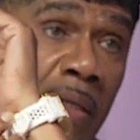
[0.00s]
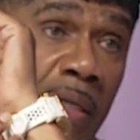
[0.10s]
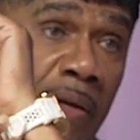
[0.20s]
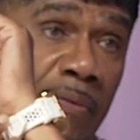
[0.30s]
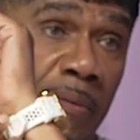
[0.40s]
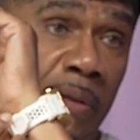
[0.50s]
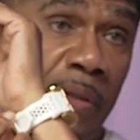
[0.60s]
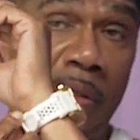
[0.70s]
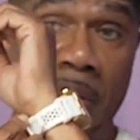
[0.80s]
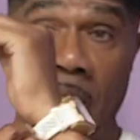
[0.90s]
came from the
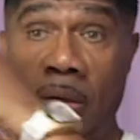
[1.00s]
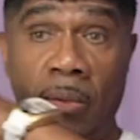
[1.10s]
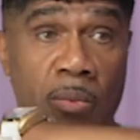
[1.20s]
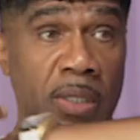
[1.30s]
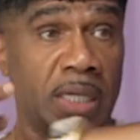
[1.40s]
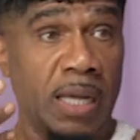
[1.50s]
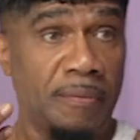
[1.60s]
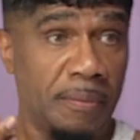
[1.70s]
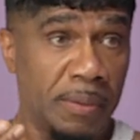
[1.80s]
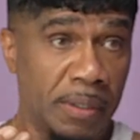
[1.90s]
hood. Yeah. We
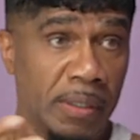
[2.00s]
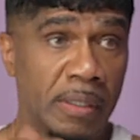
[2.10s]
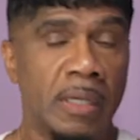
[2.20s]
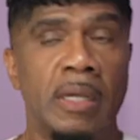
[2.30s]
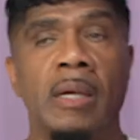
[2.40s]
came from the hood.